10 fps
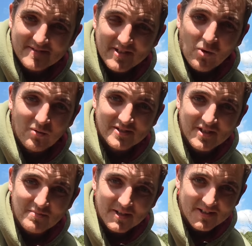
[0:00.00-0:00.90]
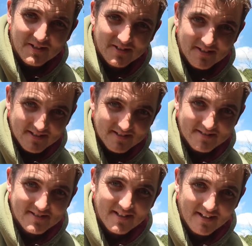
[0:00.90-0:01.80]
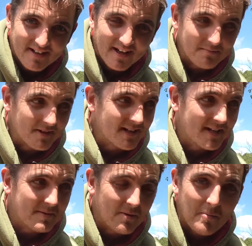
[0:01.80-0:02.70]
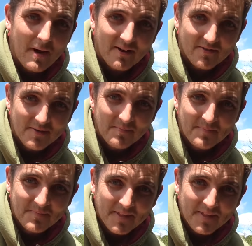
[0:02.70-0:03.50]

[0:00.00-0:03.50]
They're always going to be here, and I'm going to keep going back for them.